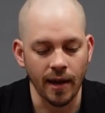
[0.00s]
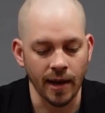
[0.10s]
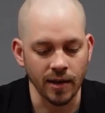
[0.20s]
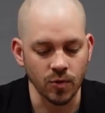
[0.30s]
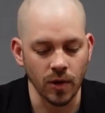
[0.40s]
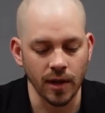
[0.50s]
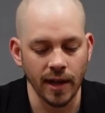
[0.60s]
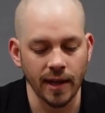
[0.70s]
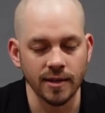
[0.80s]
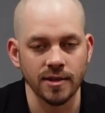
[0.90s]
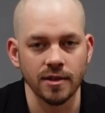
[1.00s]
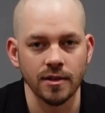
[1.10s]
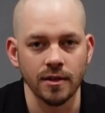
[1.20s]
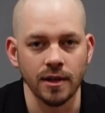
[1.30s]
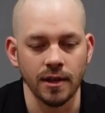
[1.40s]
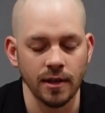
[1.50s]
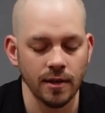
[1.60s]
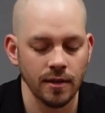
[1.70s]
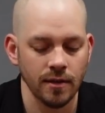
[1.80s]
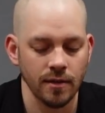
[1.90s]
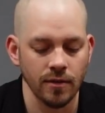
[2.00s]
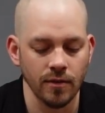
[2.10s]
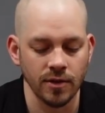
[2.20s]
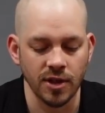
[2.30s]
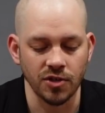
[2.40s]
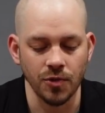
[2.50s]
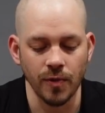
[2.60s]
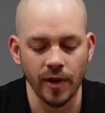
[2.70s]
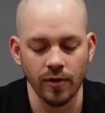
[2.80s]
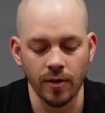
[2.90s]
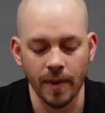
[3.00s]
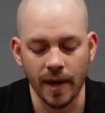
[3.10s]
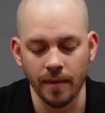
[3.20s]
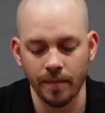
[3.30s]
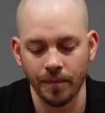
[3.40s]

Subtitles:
as well as the accessory rail on the bottom.